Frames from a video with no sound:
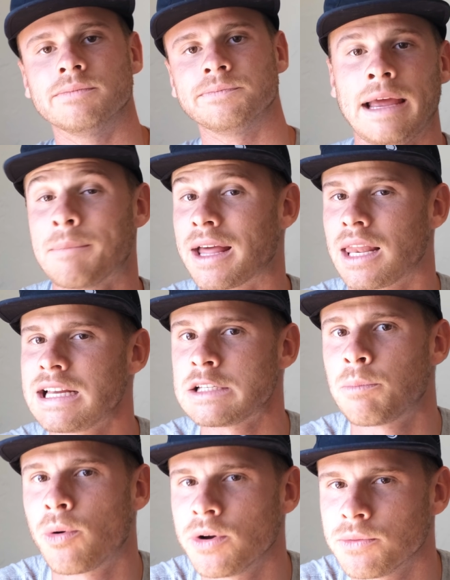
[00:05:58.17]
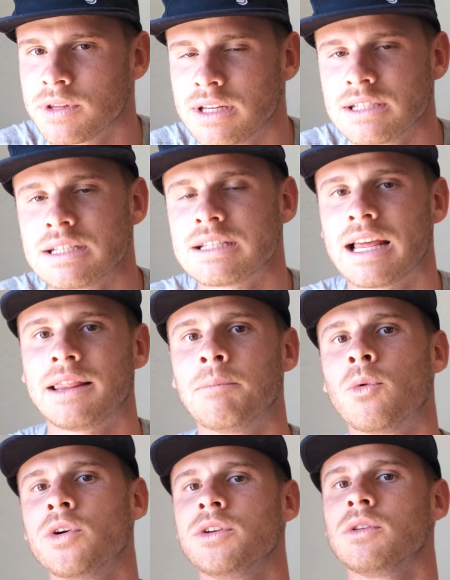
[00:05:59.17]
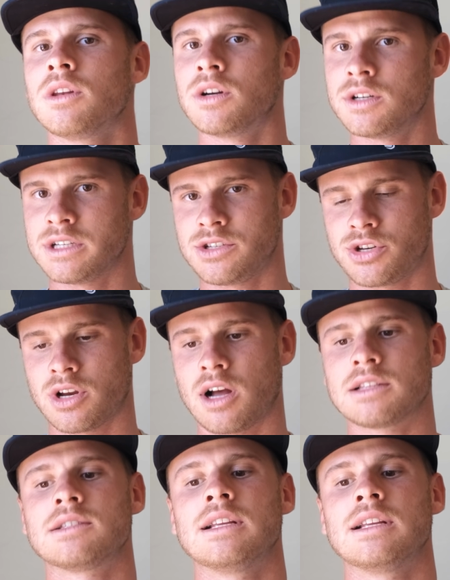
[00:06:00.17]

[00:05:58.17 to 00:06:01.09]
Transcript: And my last point with this is that the more you learn these shots,